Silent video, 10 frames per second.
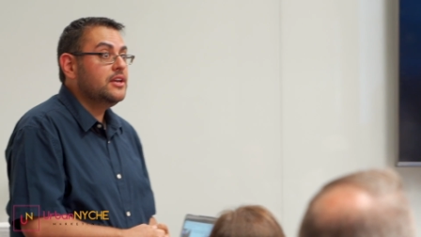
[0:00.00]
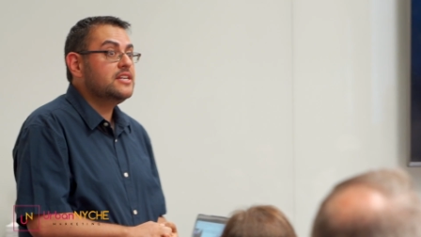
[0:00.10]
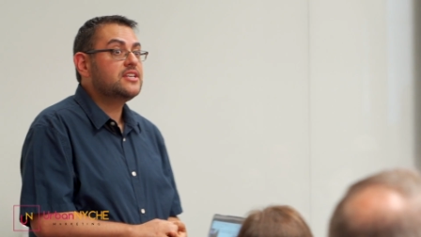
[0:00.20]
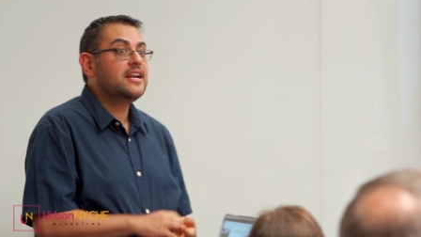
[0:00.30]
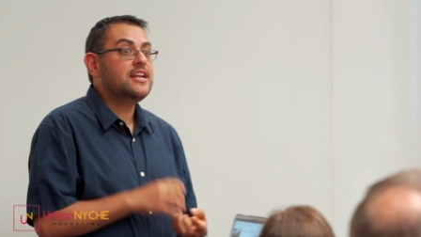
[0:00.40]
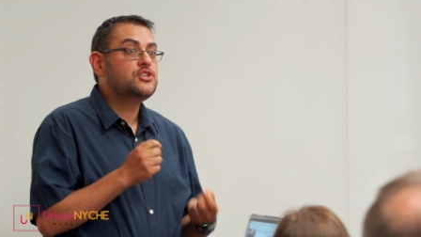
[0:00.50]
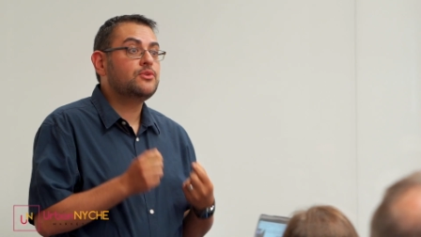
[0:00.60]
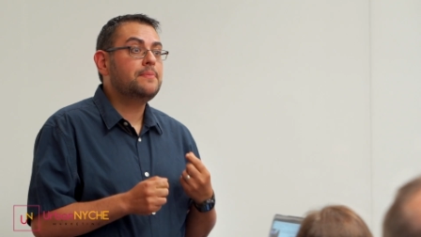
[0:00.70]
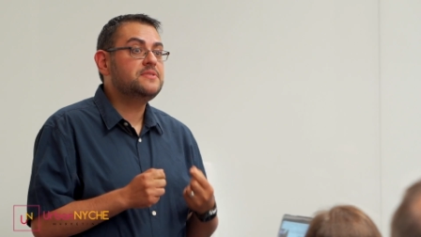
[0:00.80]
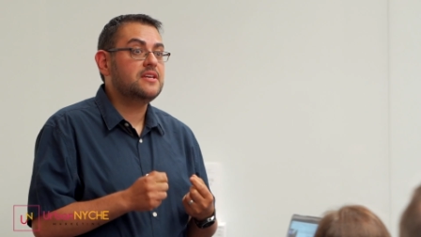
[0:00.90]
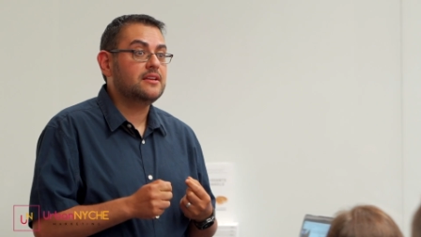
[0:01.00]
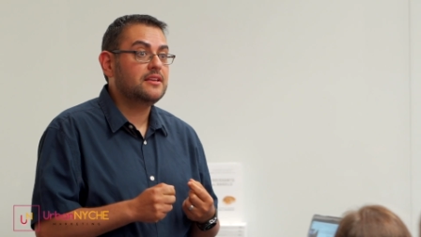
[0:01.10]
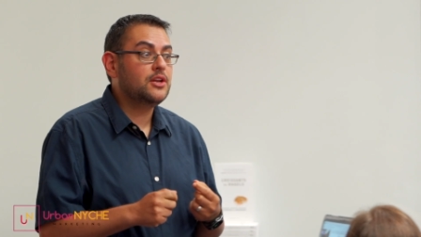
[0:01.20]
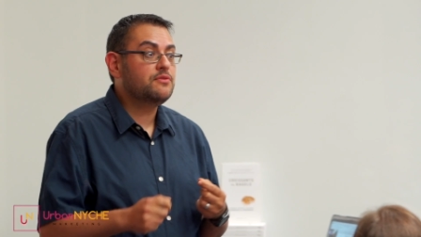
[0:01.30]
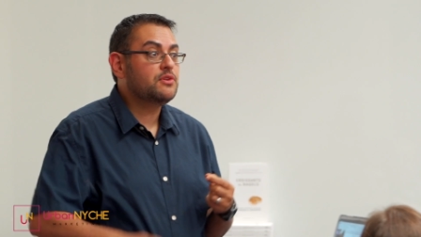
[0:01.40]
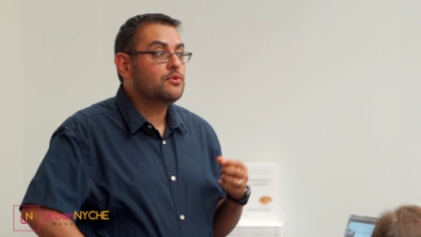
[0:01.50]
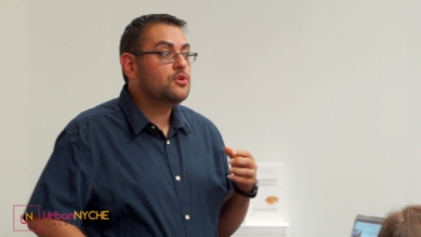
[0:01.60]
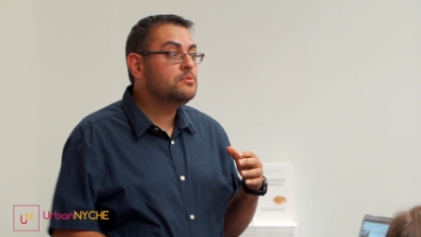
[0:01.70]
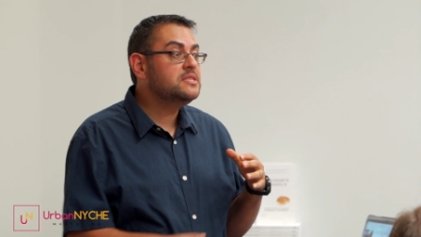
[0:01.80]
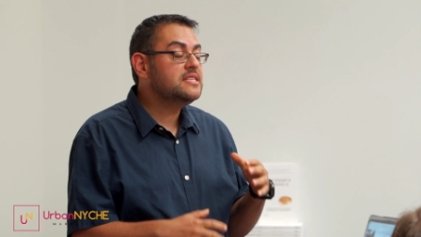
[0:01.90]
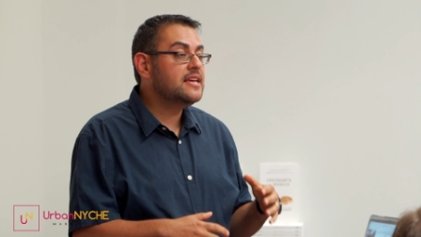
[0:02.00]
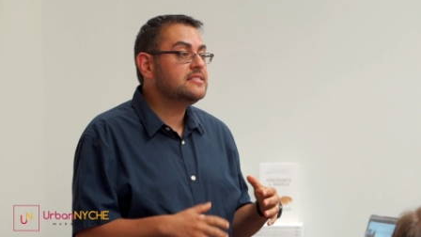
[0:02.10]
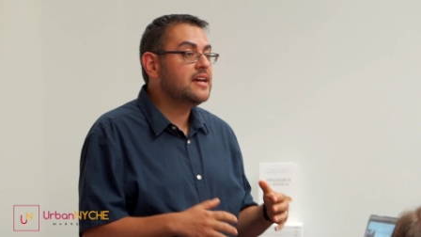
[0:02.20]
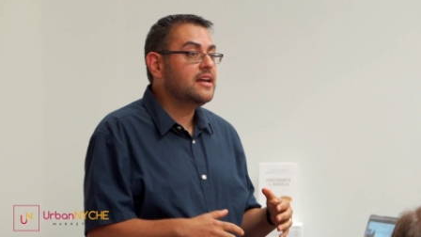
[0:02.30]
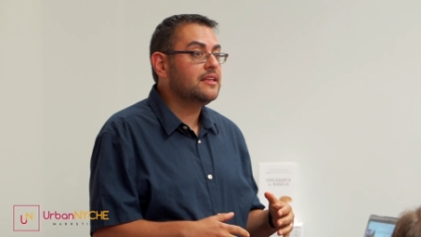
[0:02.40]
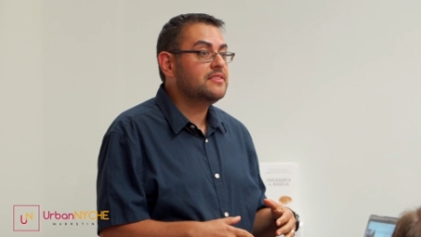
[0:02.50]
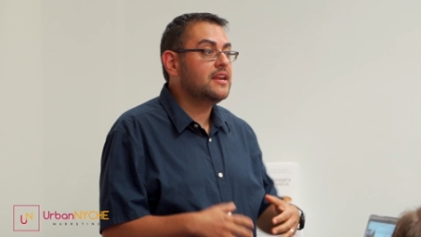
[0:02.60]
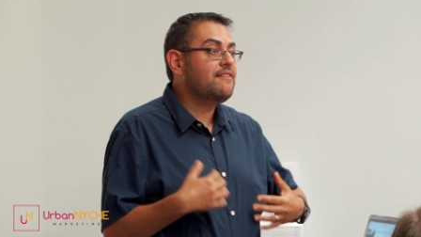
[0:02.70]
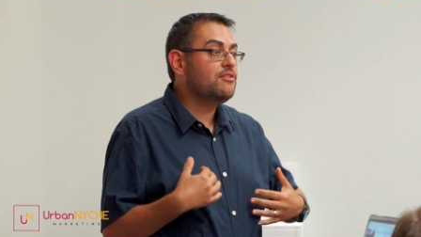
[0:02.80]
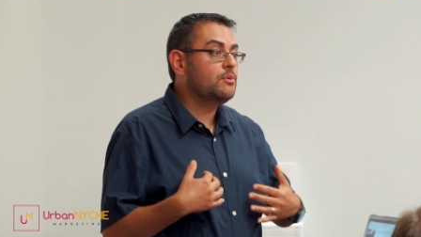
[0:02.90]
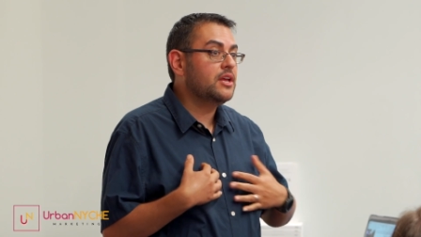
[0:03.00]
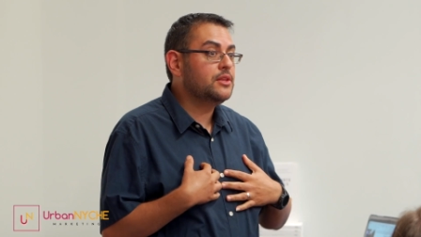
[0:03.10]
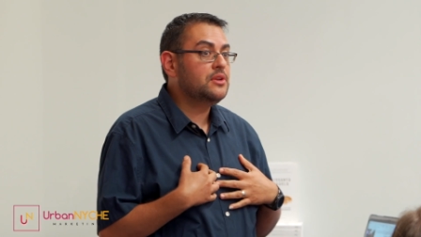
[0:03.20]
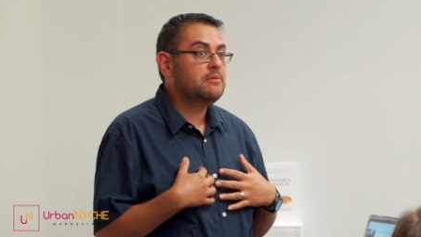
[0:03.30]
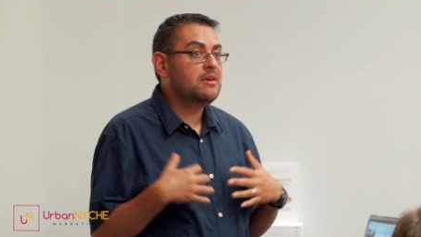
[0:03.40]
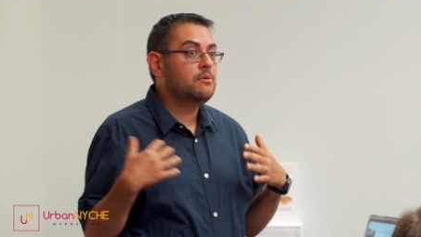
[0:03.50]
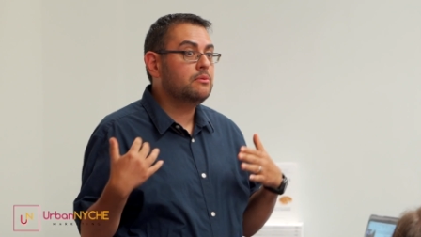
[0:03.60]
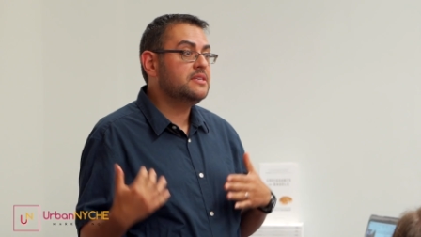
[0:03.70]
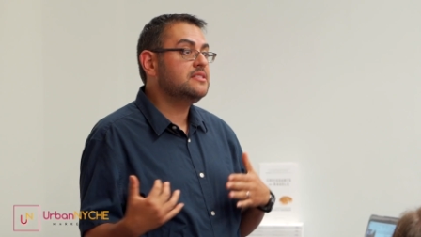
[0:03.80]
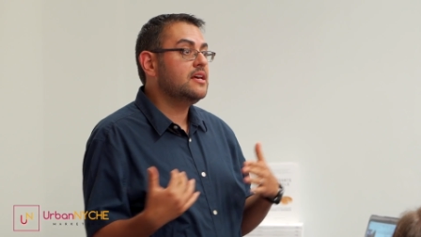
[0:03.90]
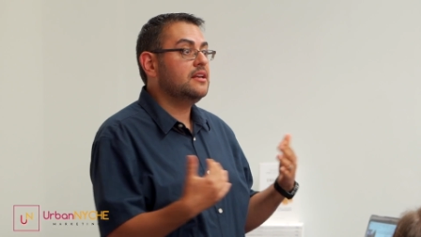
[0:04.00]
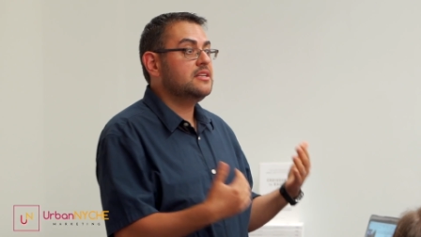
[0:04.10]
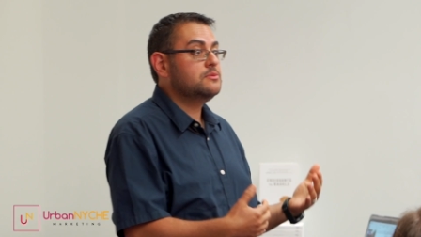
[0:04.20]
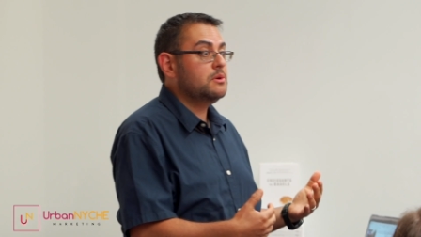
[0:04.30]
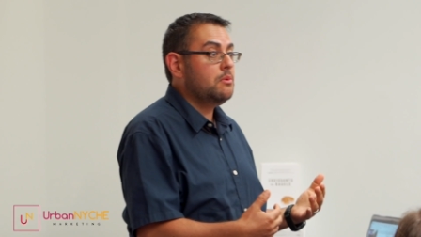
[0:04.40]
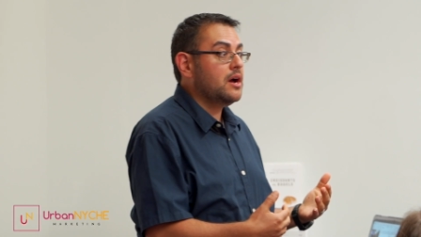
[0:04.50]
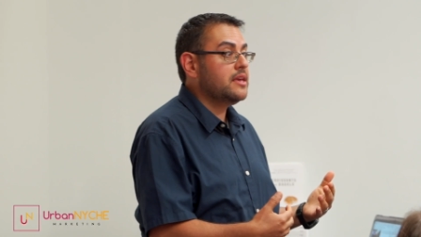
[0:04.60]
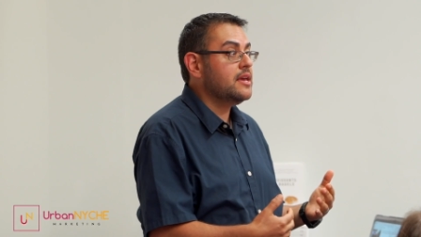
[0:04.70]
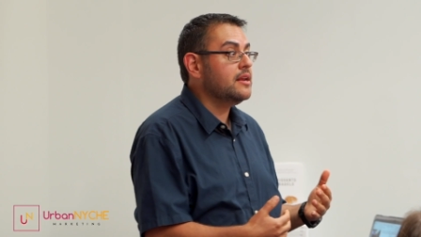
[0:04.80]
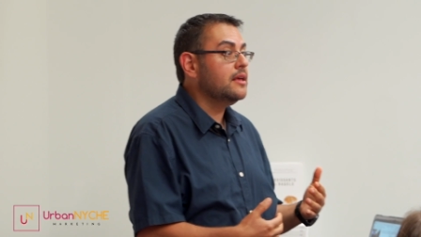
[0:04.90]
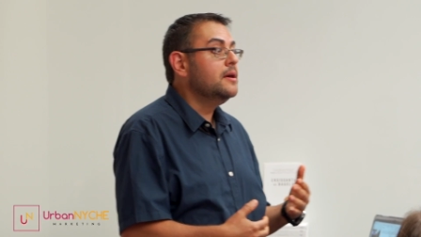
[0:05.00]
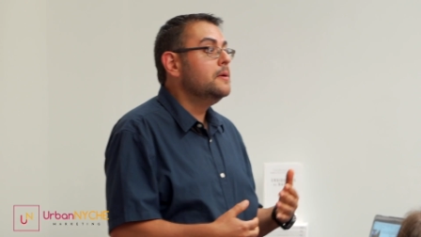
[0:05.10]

You just gotta interrupt it. You know, if the room stays silent, then everyone, including me, will be silent as we walk in.